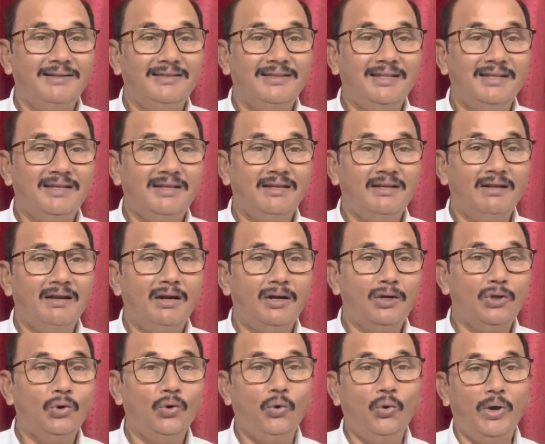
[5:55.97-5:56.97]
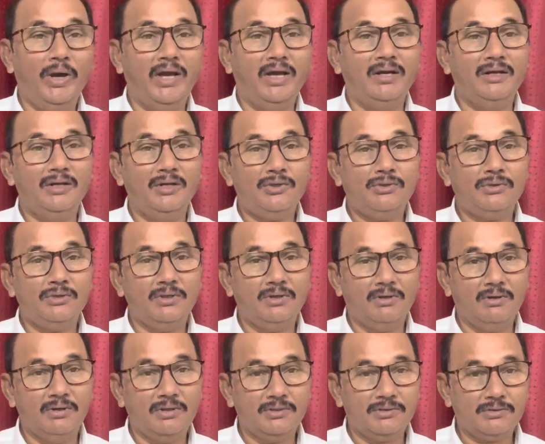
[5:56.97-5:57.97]
They cannot go against the
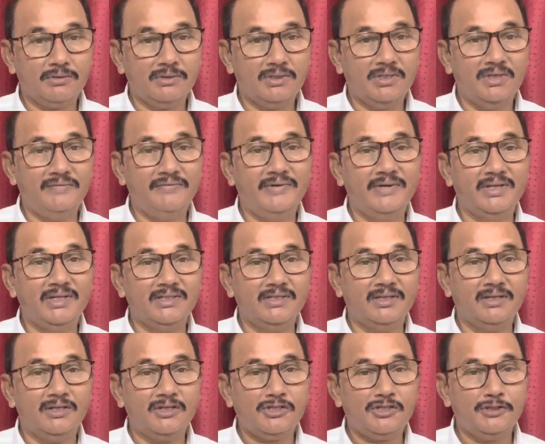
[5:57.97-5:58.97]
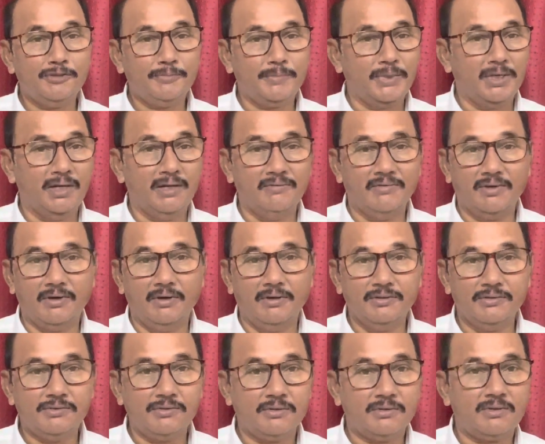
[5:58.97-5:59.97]
Constitution. If it is against the spirit of the
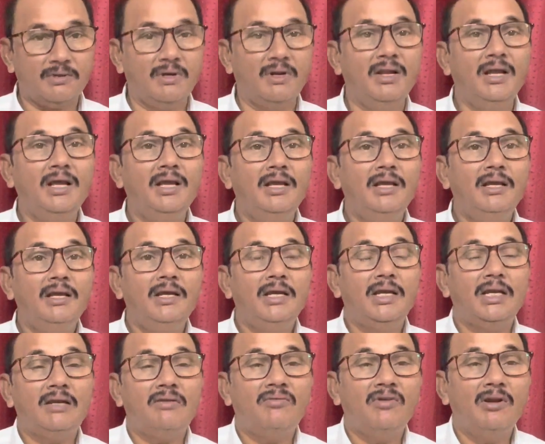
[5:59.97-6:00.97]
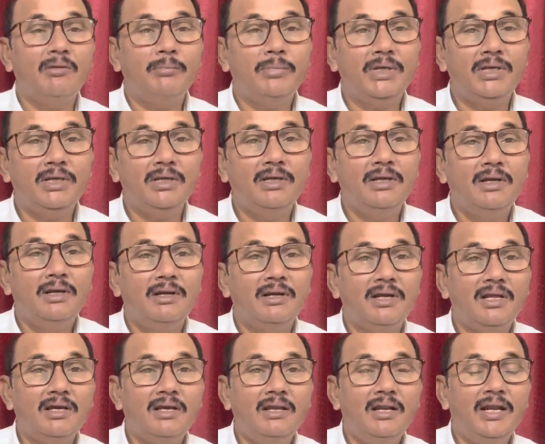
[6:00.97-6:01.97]
Constitution, it will be
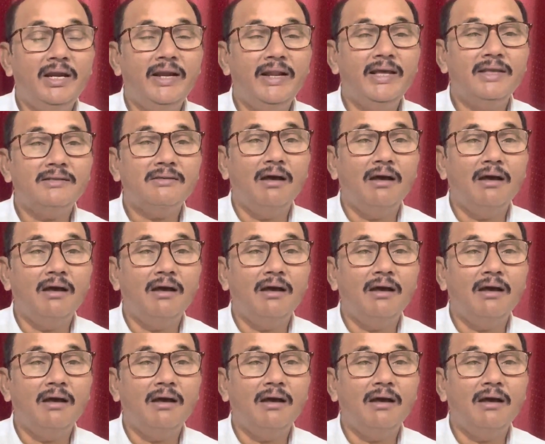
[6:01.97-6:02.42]
declared as